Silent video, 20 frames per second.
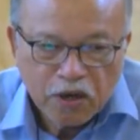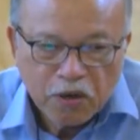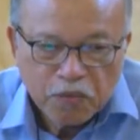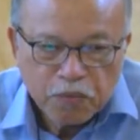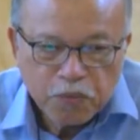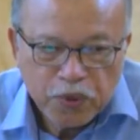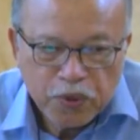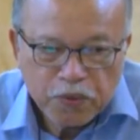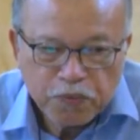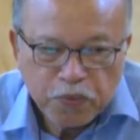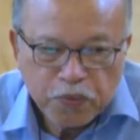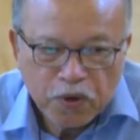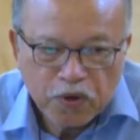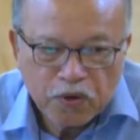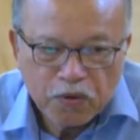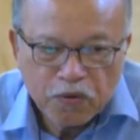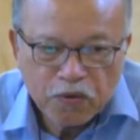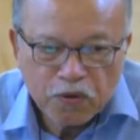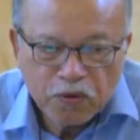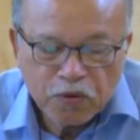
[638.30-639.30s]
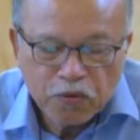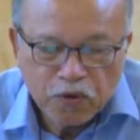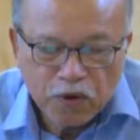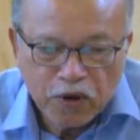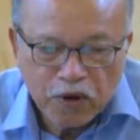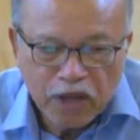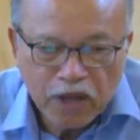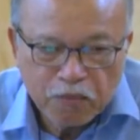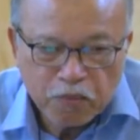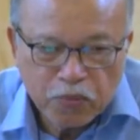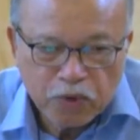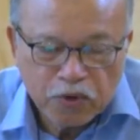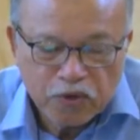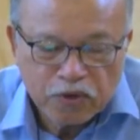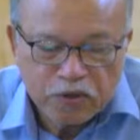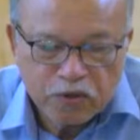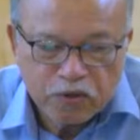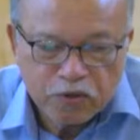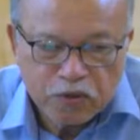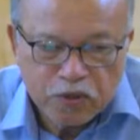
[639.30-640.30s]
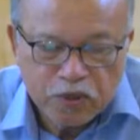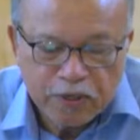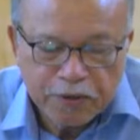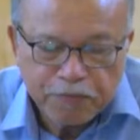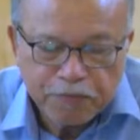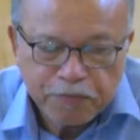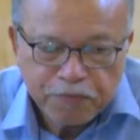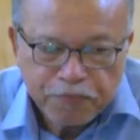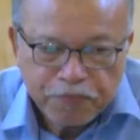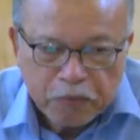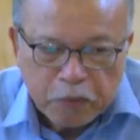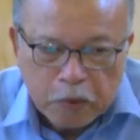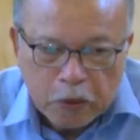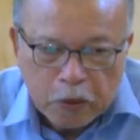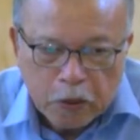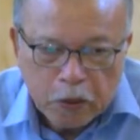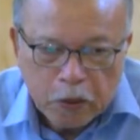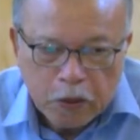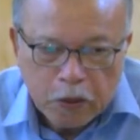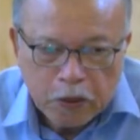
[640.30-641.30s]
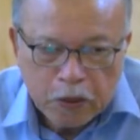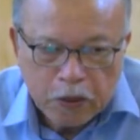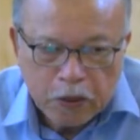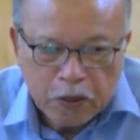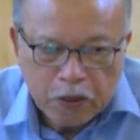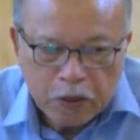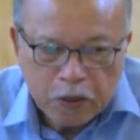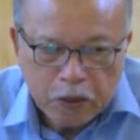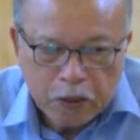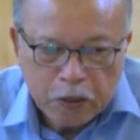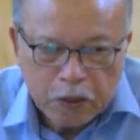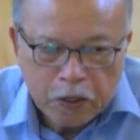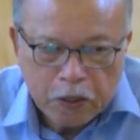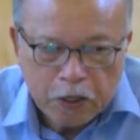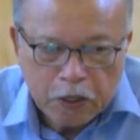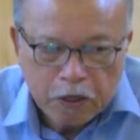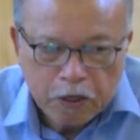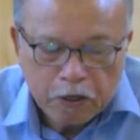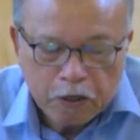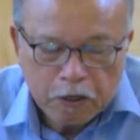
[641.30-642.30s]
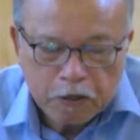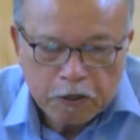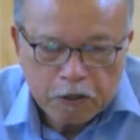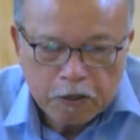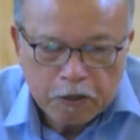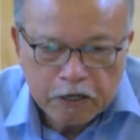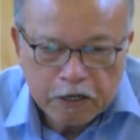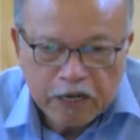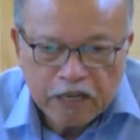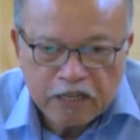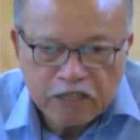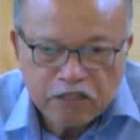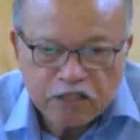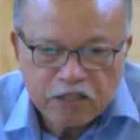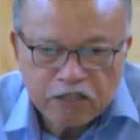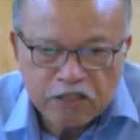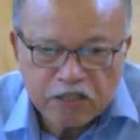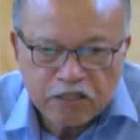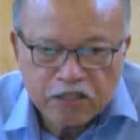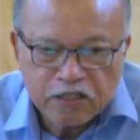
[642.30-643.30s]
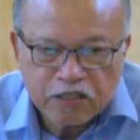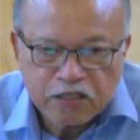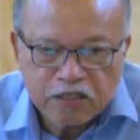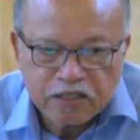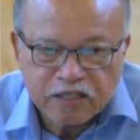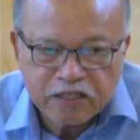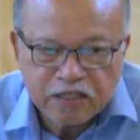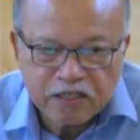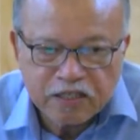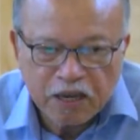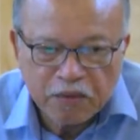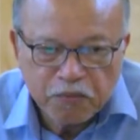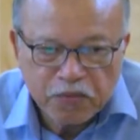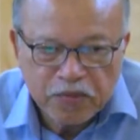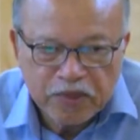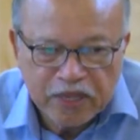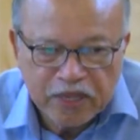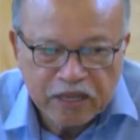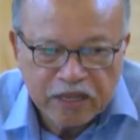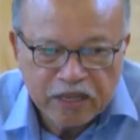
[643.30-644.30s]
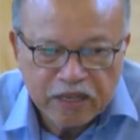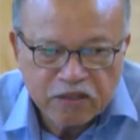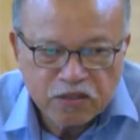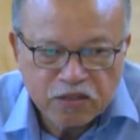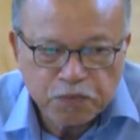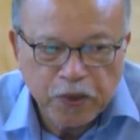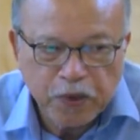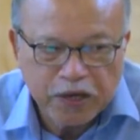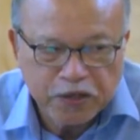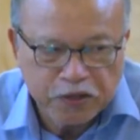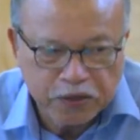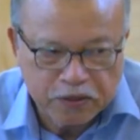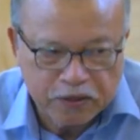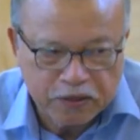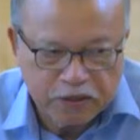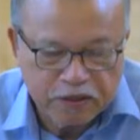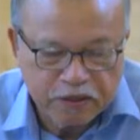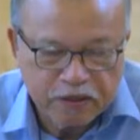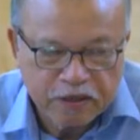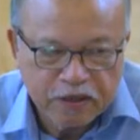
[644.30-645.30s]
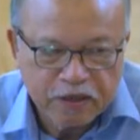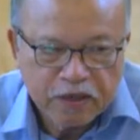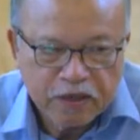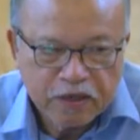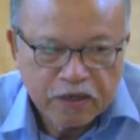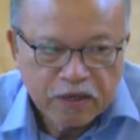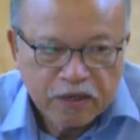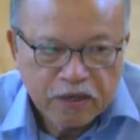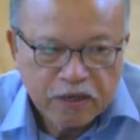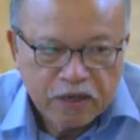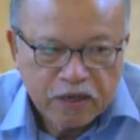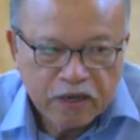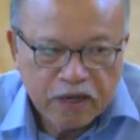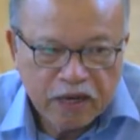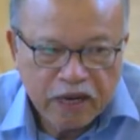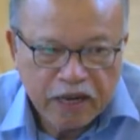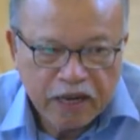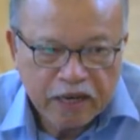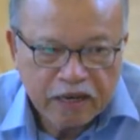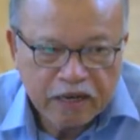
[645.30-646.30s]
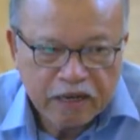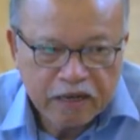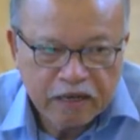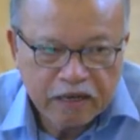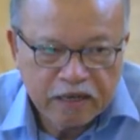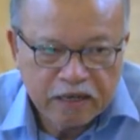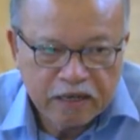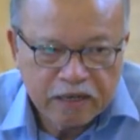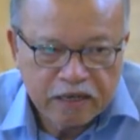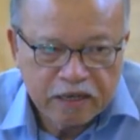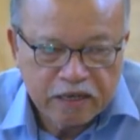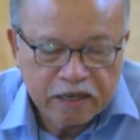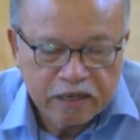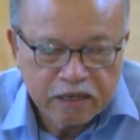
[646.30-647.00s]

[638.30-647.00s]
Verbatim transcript: people who, who were able to uh, uh create something special, like uh,